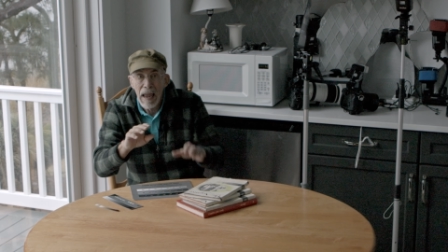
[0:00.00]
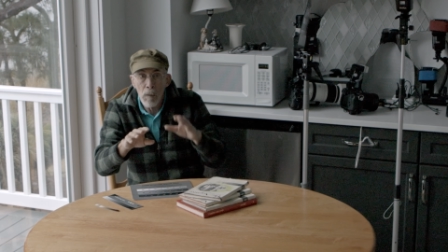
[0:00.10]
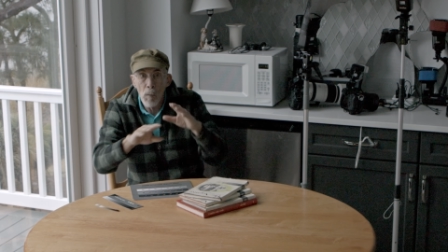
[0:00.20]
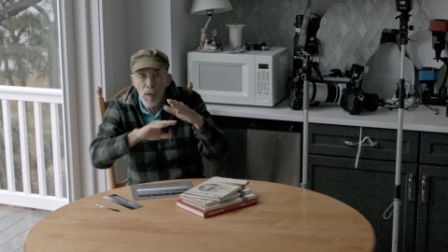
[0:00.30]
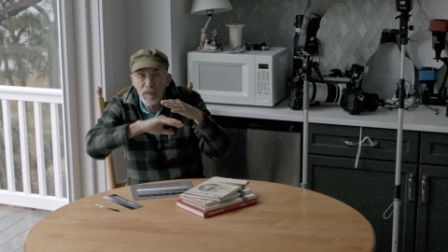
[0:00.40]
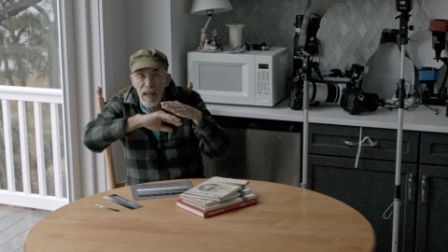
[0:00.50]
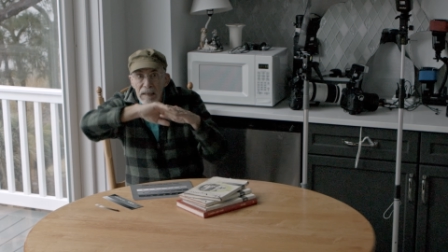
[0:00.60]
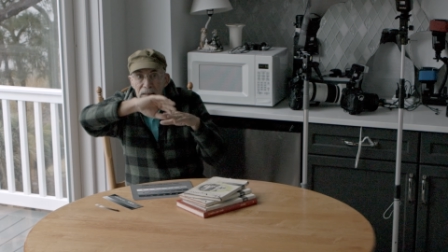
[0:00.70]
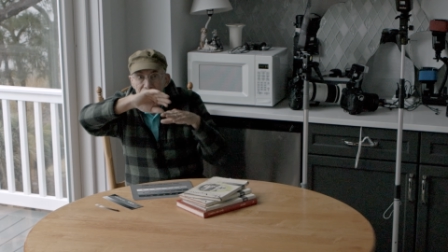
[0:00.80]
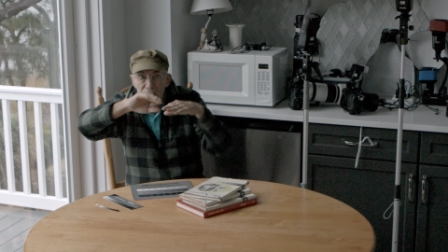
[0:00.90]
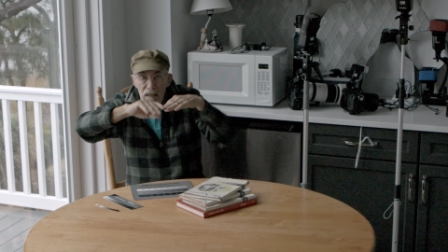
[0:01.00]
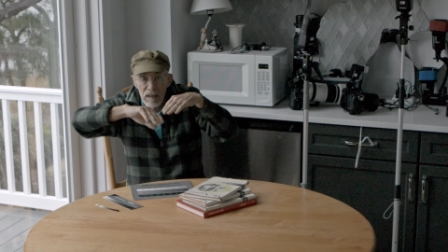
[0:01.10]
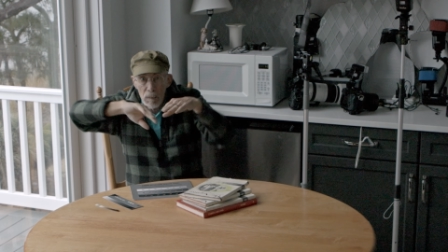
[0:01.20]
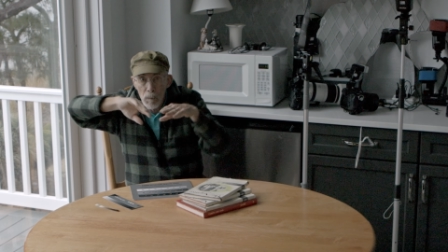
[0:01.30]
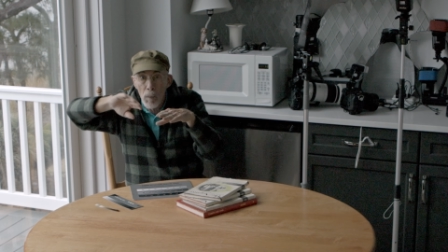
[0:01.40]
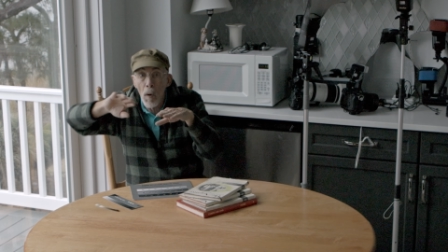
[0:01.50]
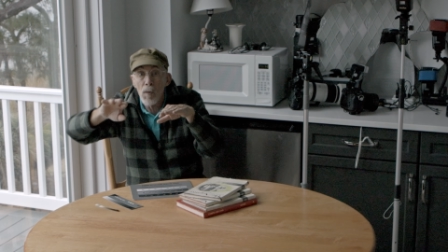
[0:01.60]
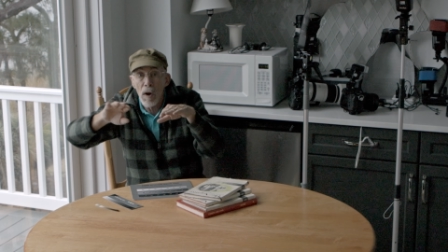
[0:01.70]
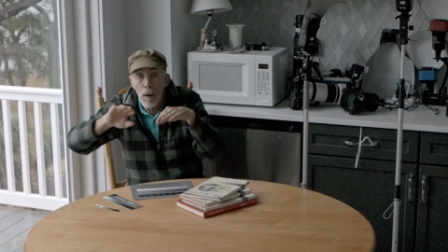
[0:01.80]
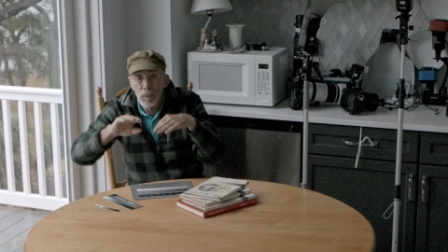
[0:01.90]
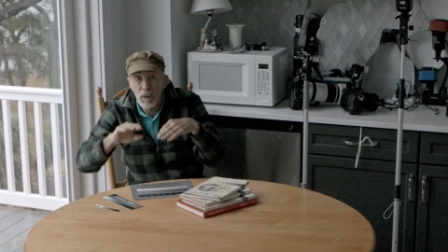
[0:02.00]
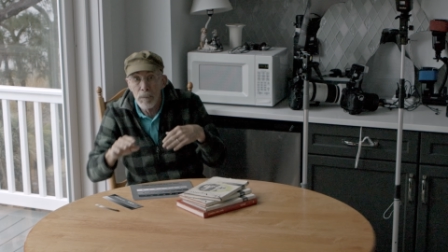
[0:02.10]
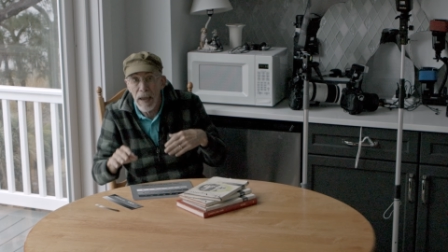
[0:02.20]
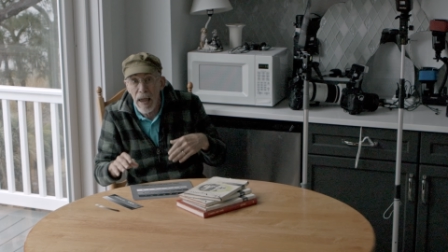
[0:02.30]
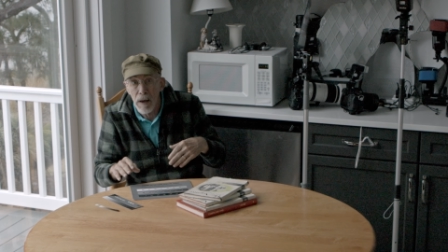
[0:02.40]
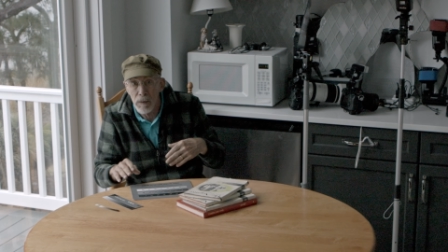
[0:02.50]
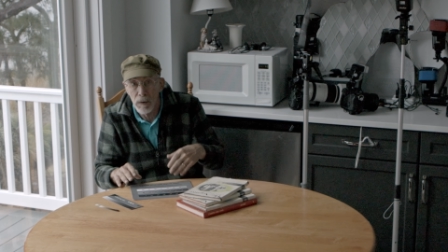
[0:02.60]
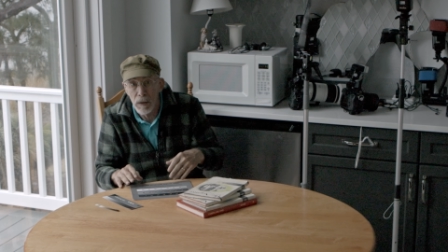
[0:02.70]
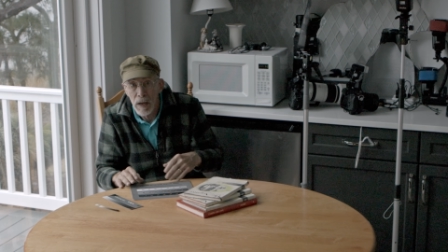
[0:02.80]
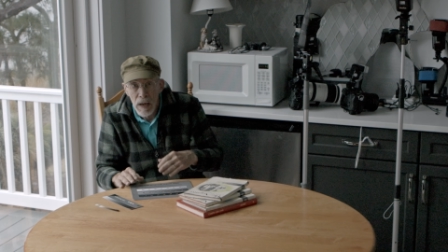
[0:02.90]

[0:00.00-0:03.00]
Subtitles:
And what that did is it broke up the pattern.